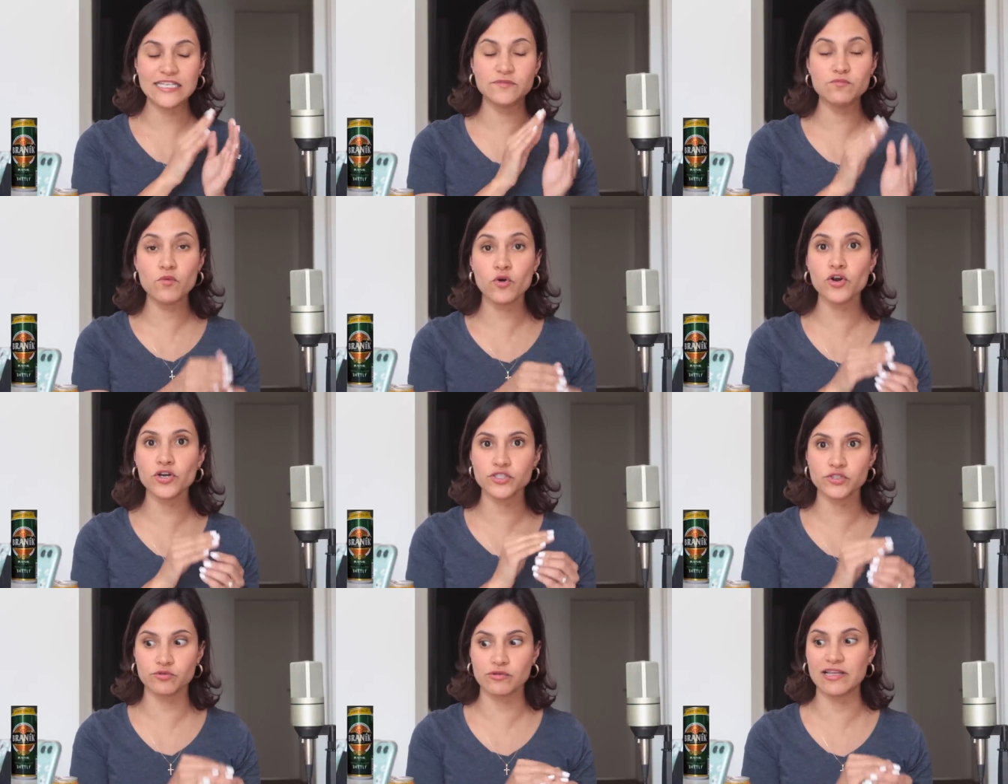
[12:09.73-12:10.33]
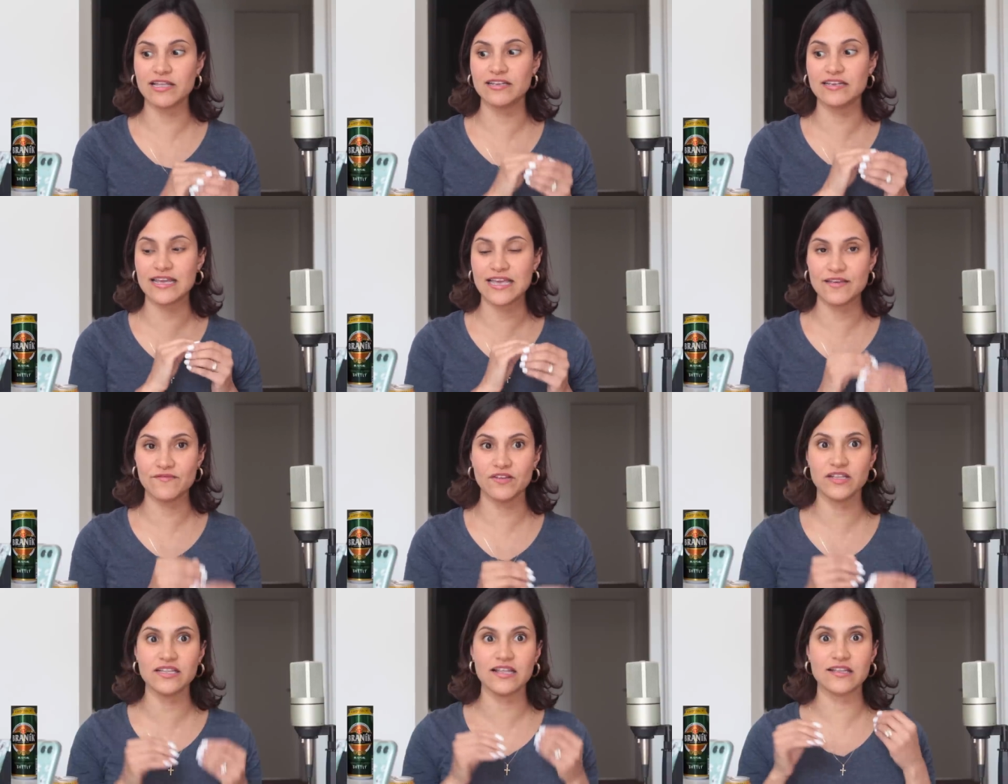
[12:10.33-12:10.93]
more sweet
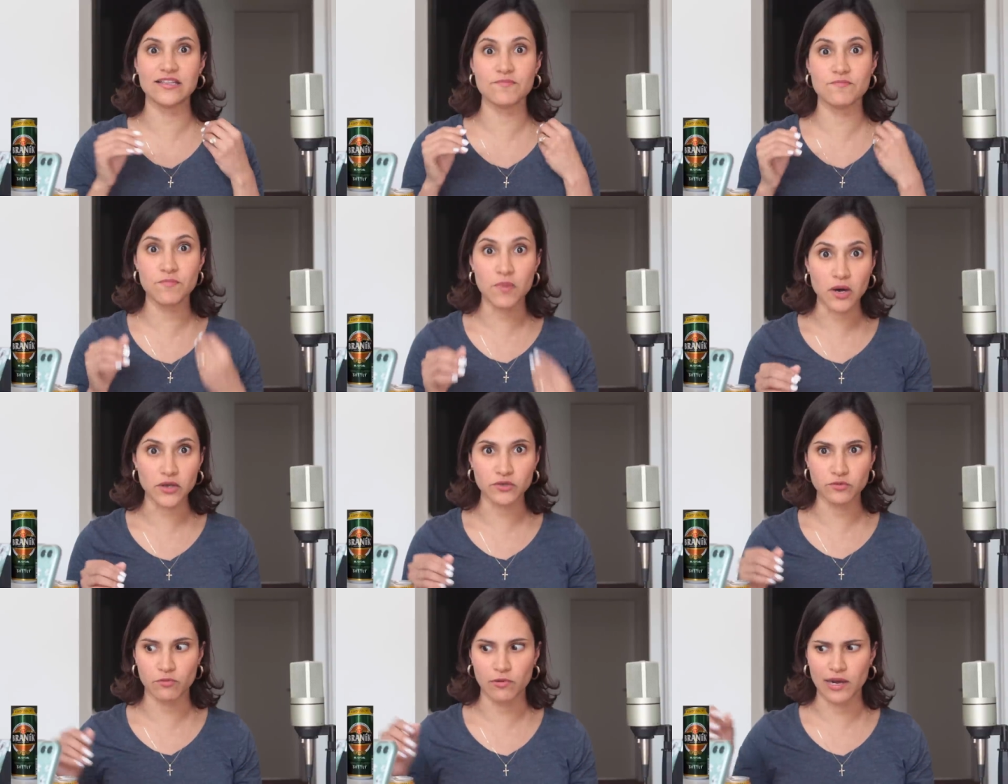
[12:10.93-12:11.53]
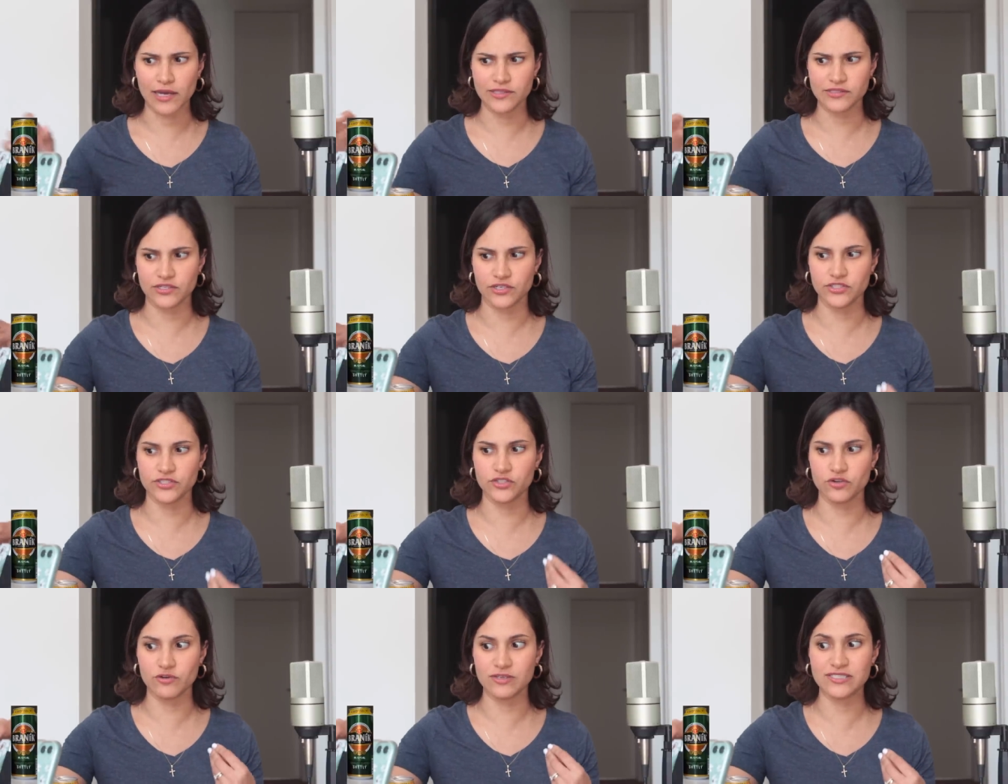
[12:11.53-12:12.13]
even than the Budweiser,
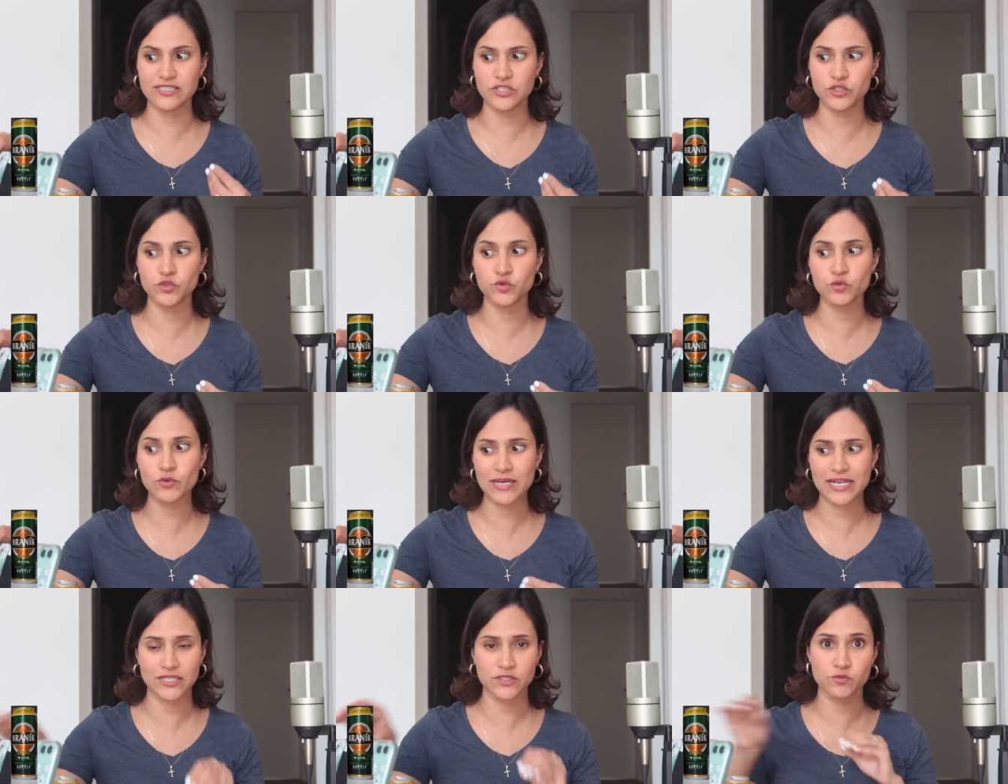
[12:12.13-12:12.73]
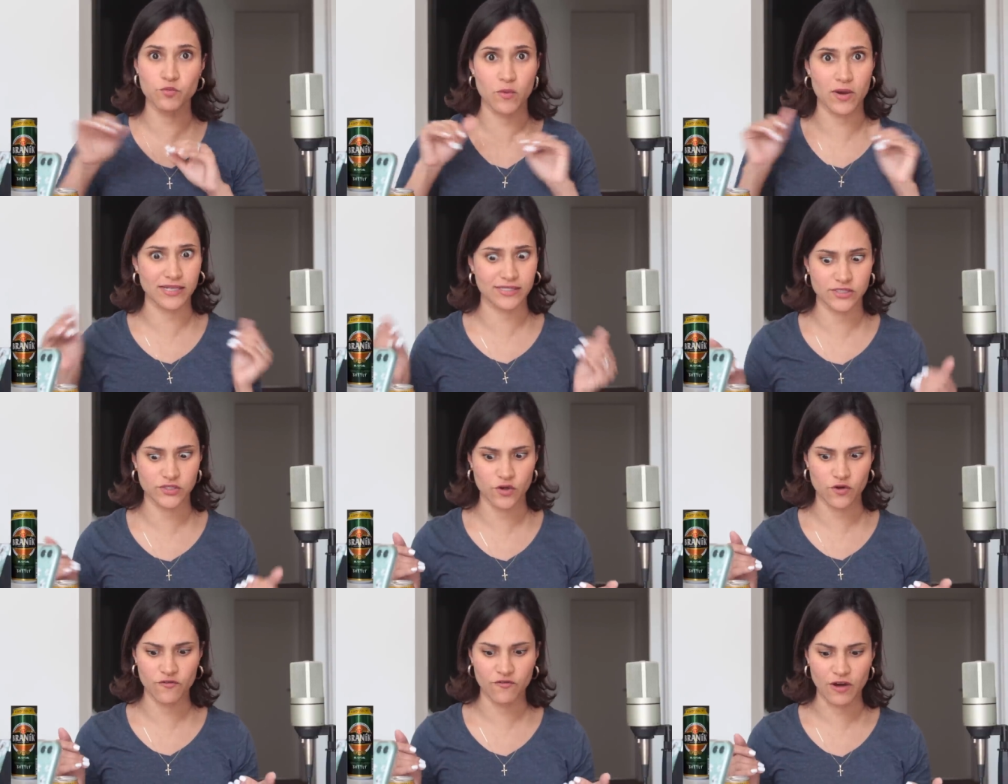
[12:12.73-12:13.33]
so it's the sweetest
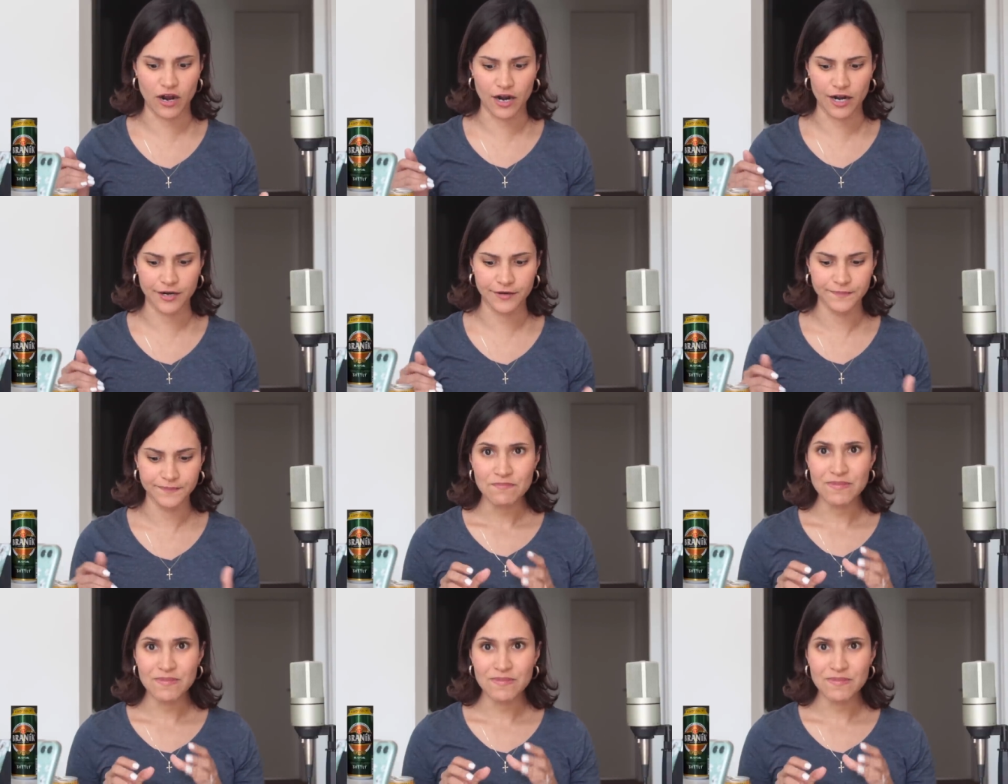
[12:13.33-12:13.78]
one so far.